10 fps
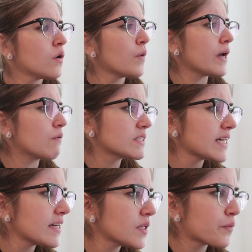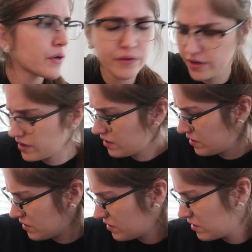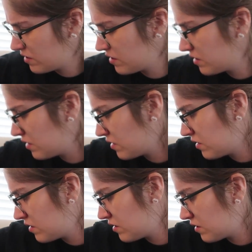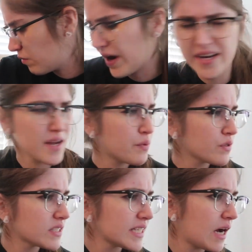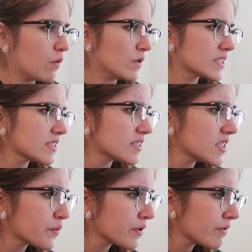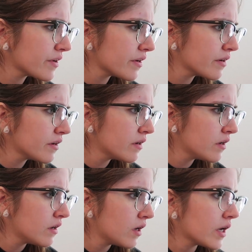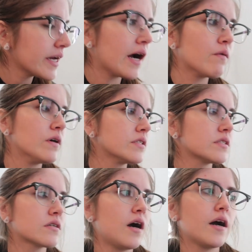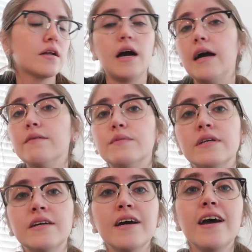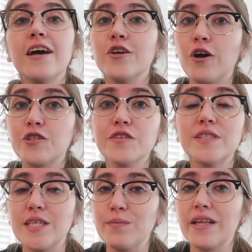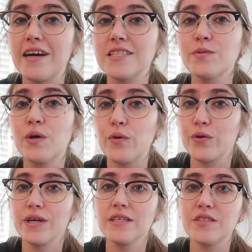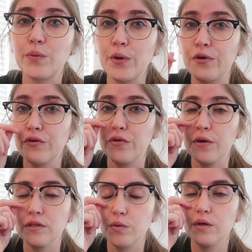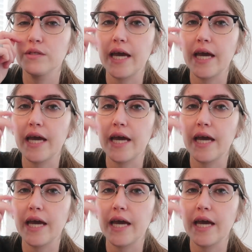Wait, was that in the pre-order? Why did I pull this out? Was this in the pre-order? Yeah, it was. I, y'all should have seen me last week ordering these pre-order fragrance oils.